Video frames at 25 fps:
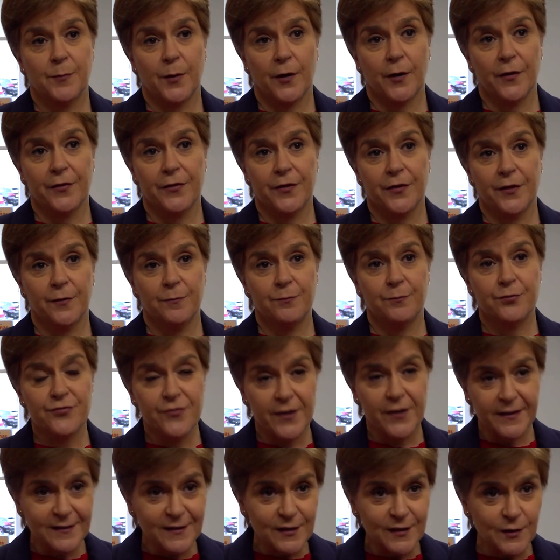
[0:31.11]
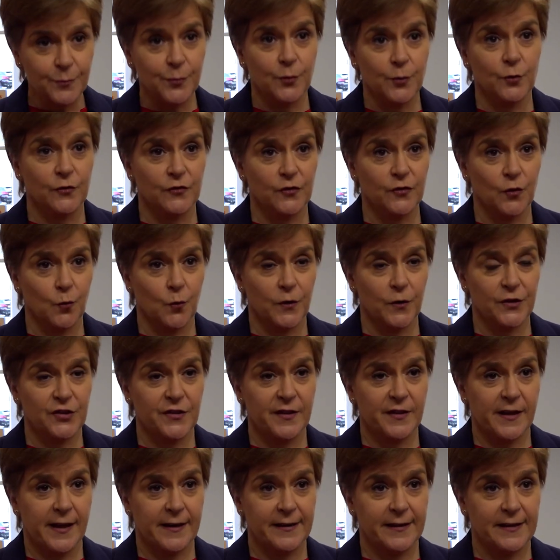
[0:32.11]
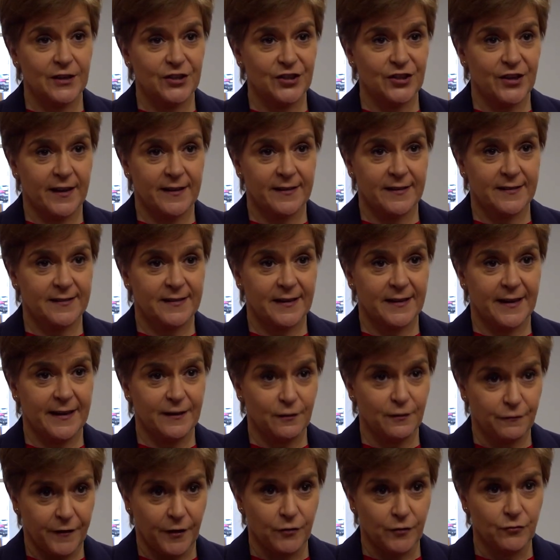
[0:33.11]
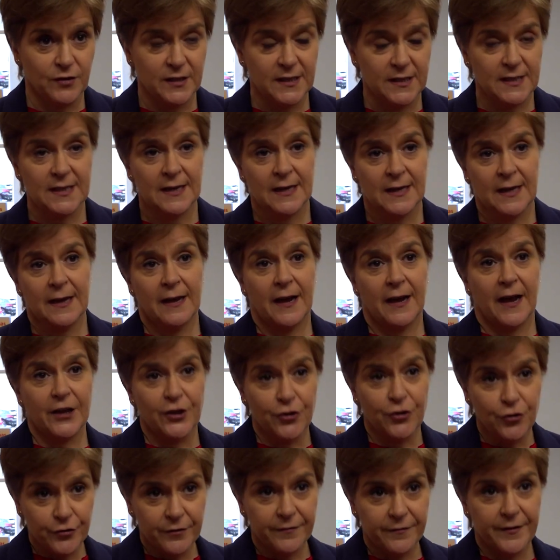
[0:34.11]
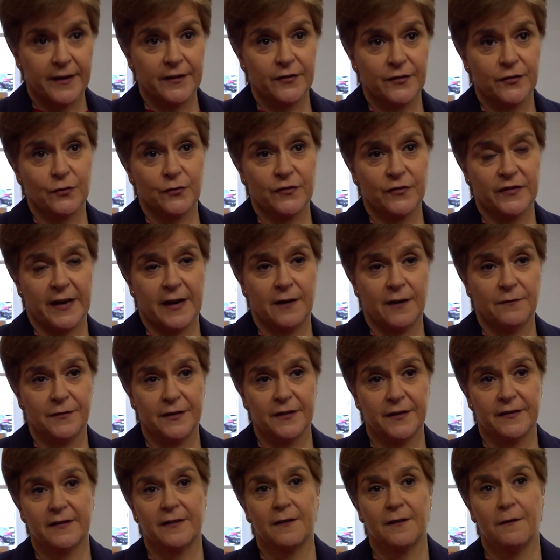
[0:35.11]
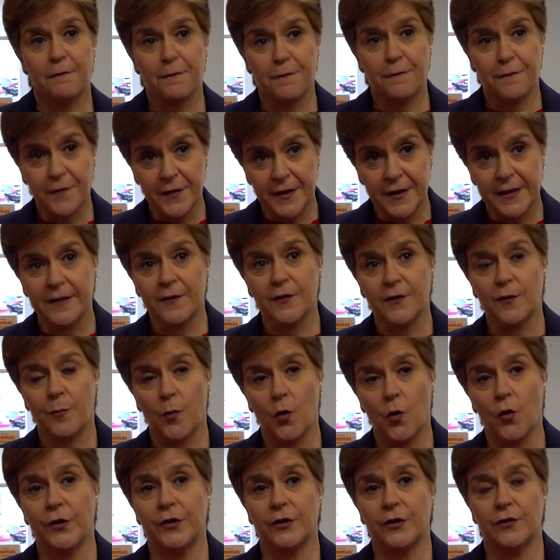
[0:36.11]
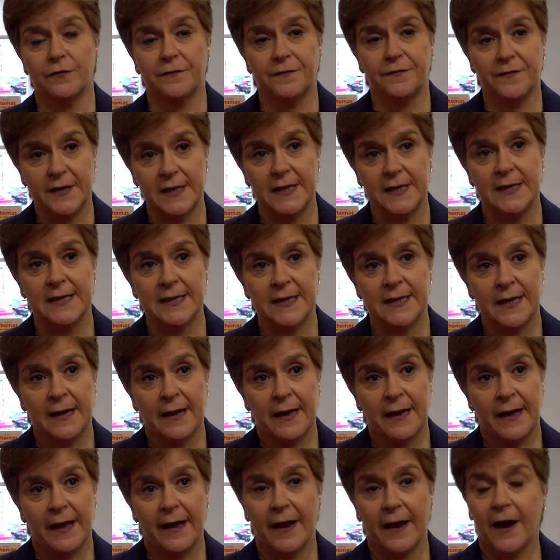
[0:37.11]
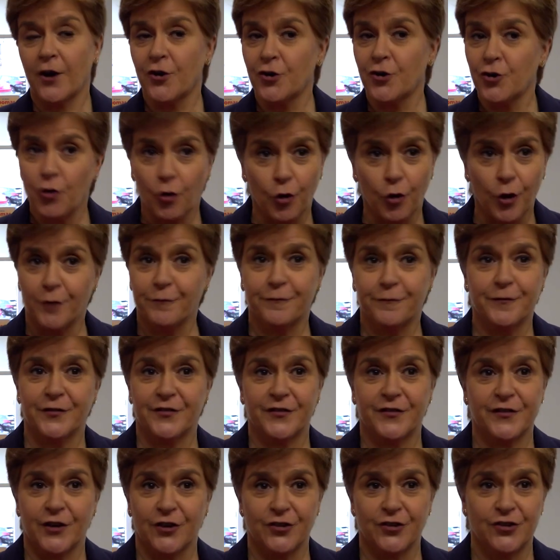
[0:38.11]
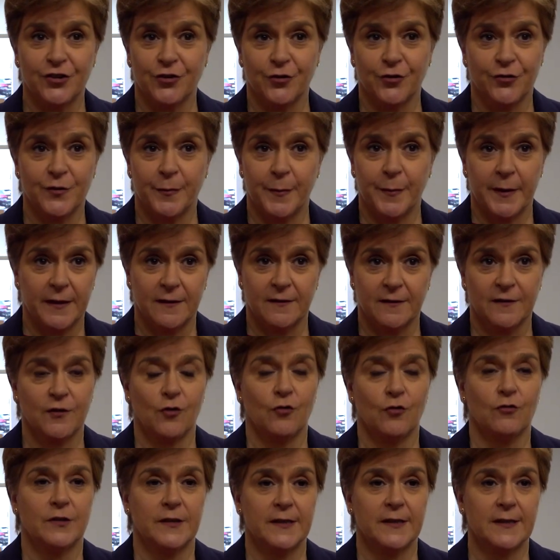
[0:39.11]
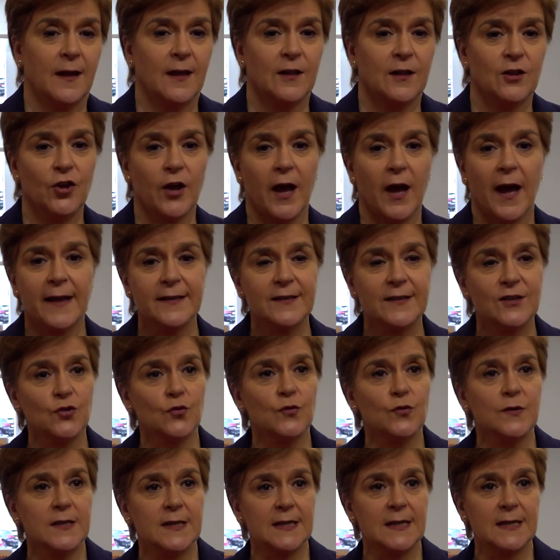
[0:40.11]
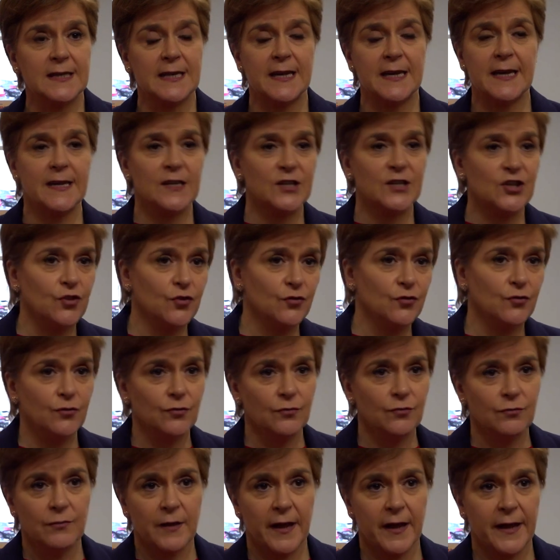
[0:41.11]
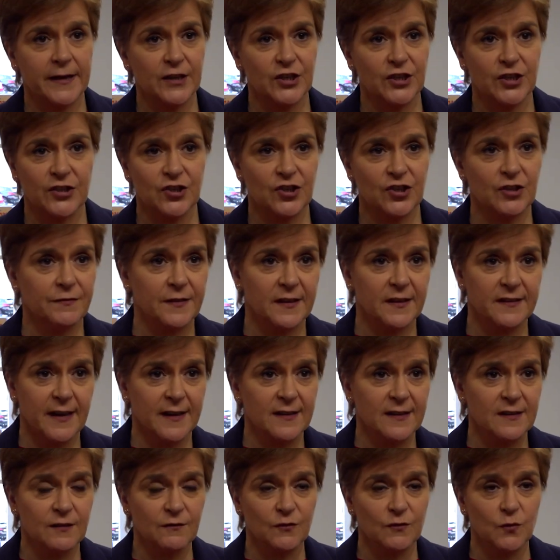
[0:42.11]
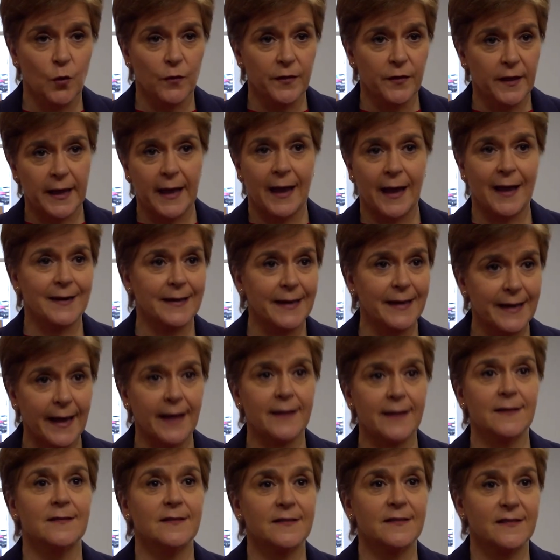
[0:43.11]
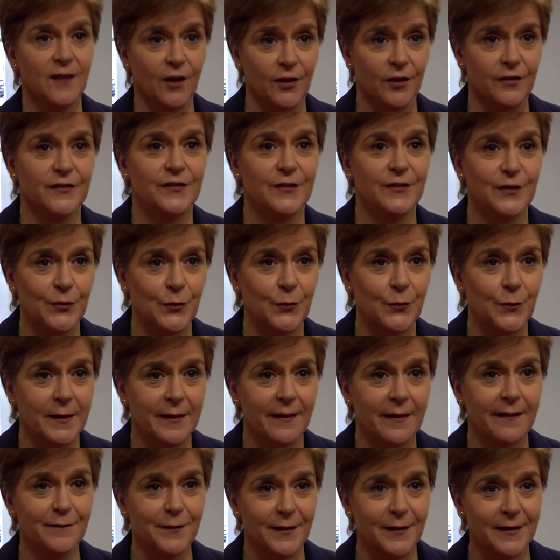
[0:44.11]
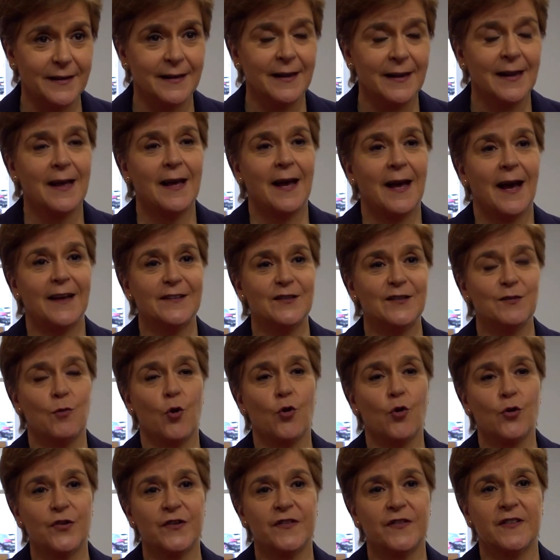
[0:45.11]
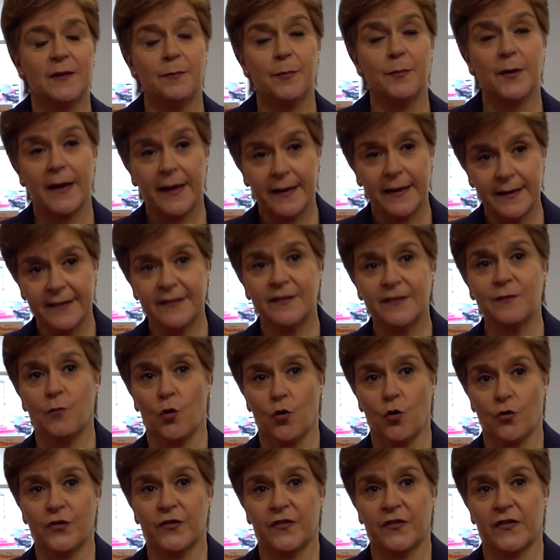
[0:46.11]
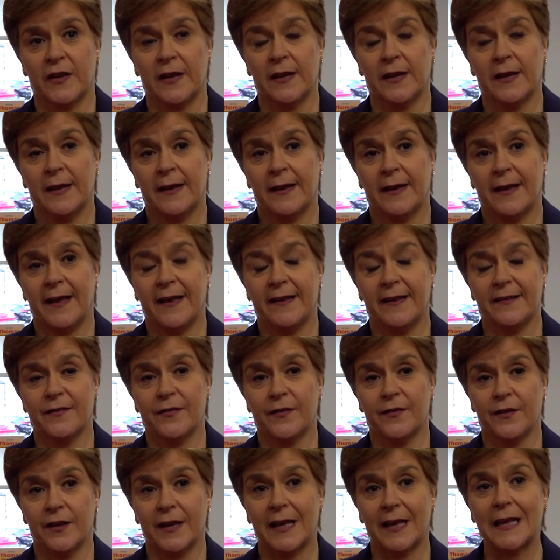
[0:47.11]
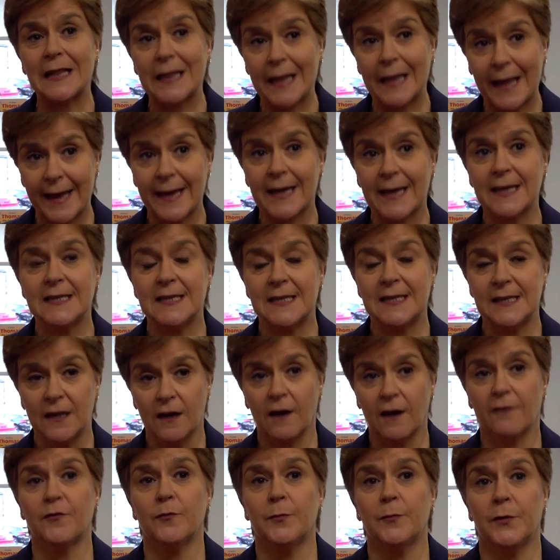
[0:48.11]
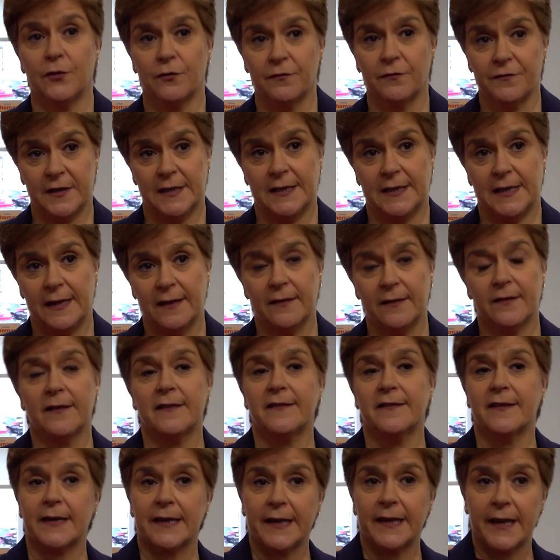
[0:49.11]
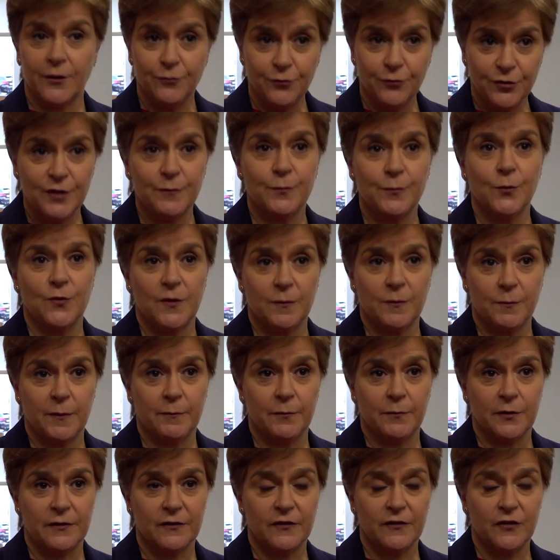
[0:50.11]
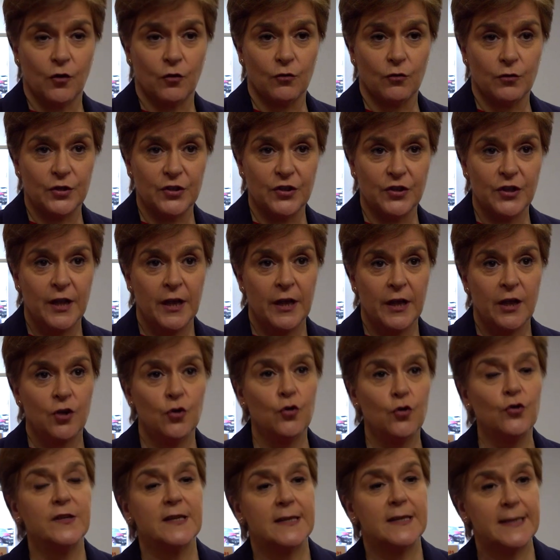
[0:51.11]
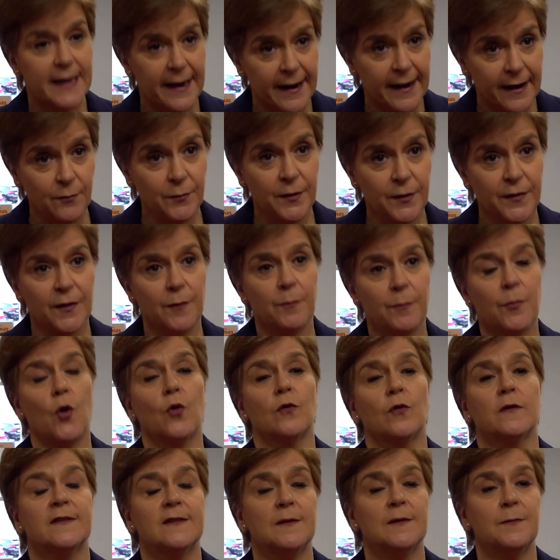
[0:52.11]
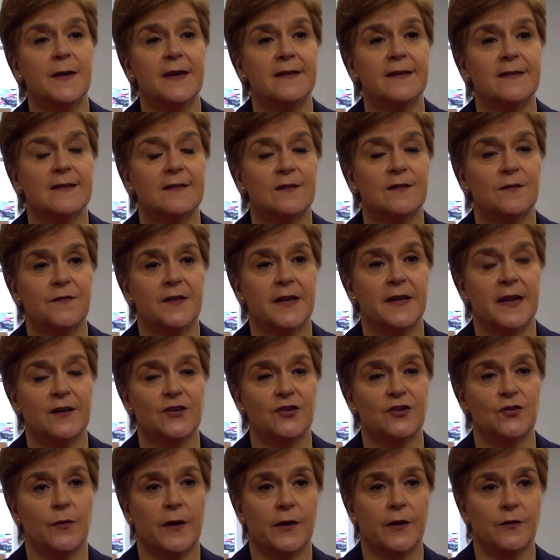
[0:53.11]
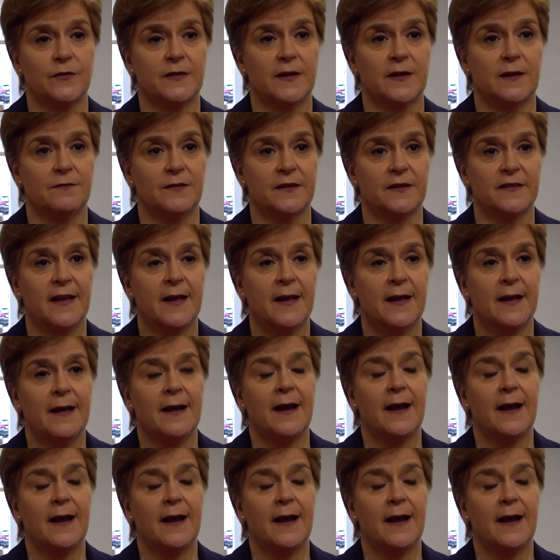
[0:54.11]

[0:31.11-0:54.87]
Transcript: But the principles on which the NHS is founded, a universal service free at the point of need, are not up for discussion or debate in Scotland. Look, I don't dictate to NHS chief executives what they can and can't discuss. You know, we live in a democracy, but in a democracy, it's the elected government of the day that is accountable to people in Scotland who determine the policy basis of the National Health Service.